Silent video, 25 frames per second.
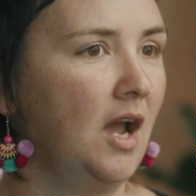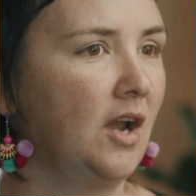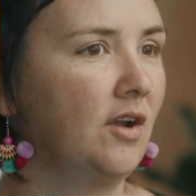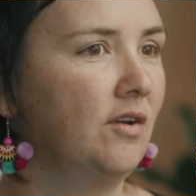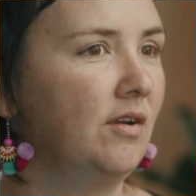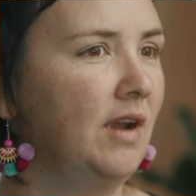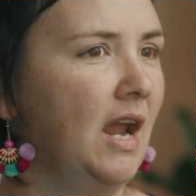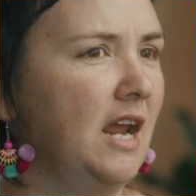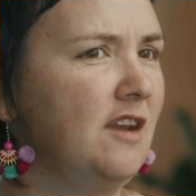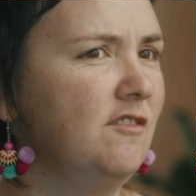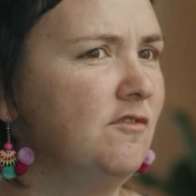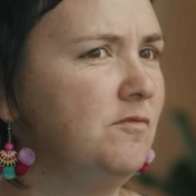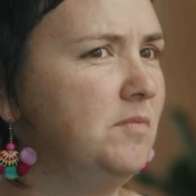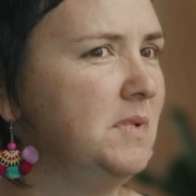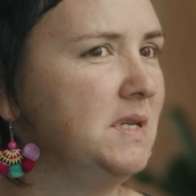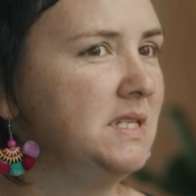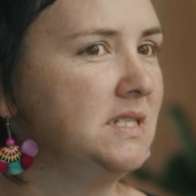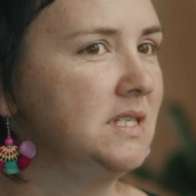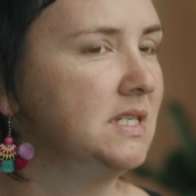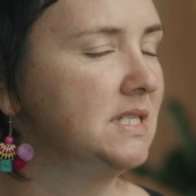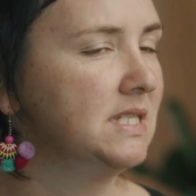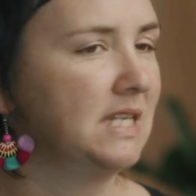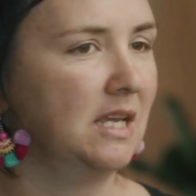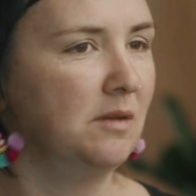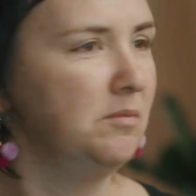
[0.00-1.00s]
A creative
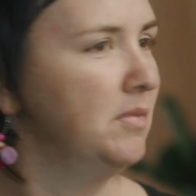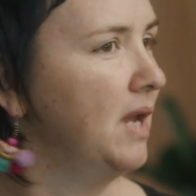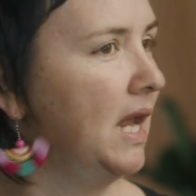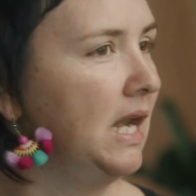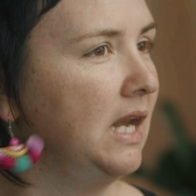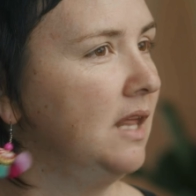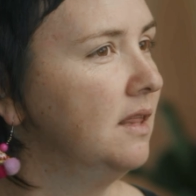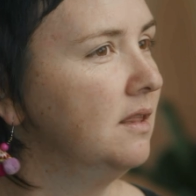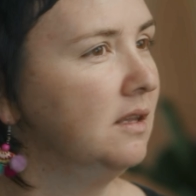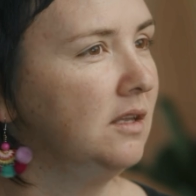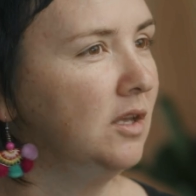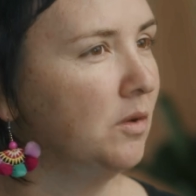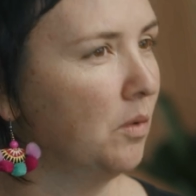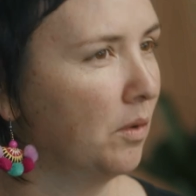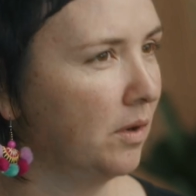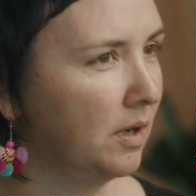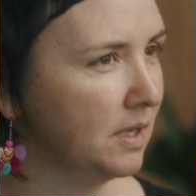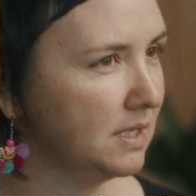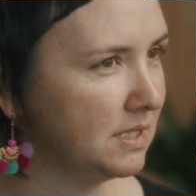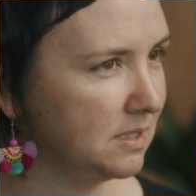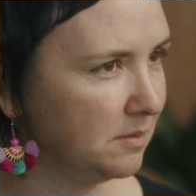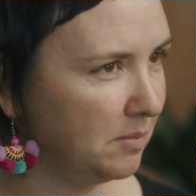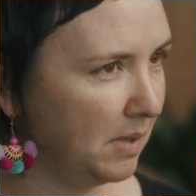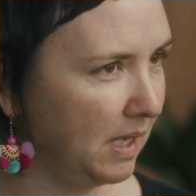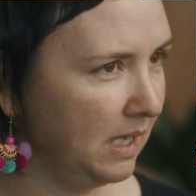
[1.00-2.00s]
business can be anything you want
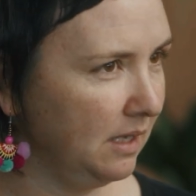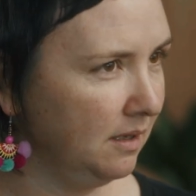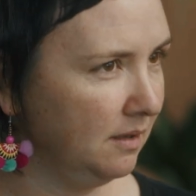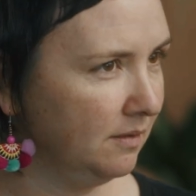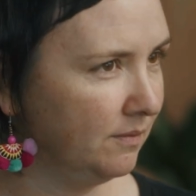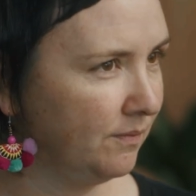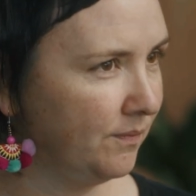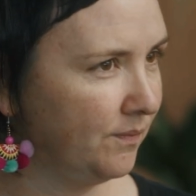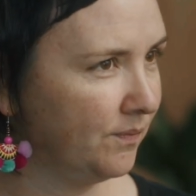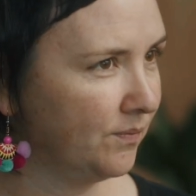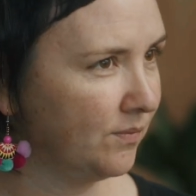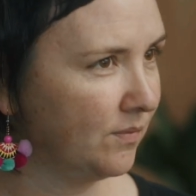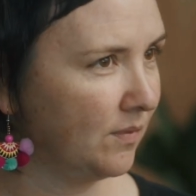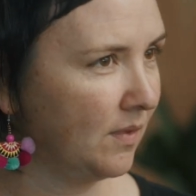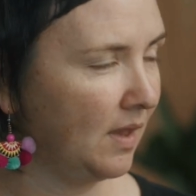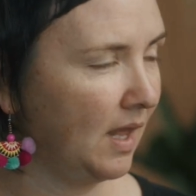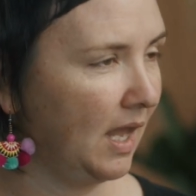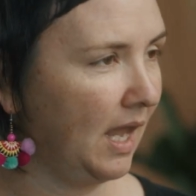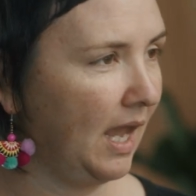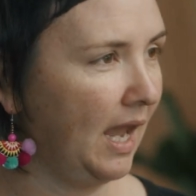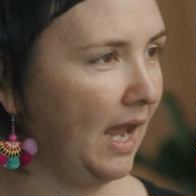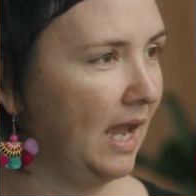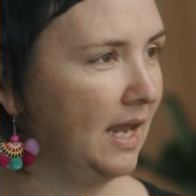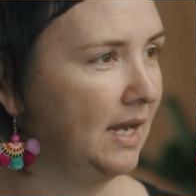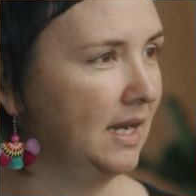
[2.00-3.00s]
it to be
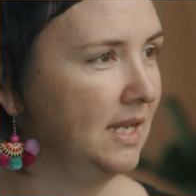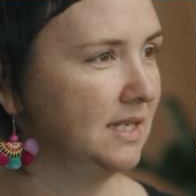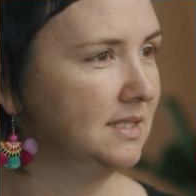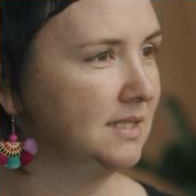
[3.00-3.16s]
and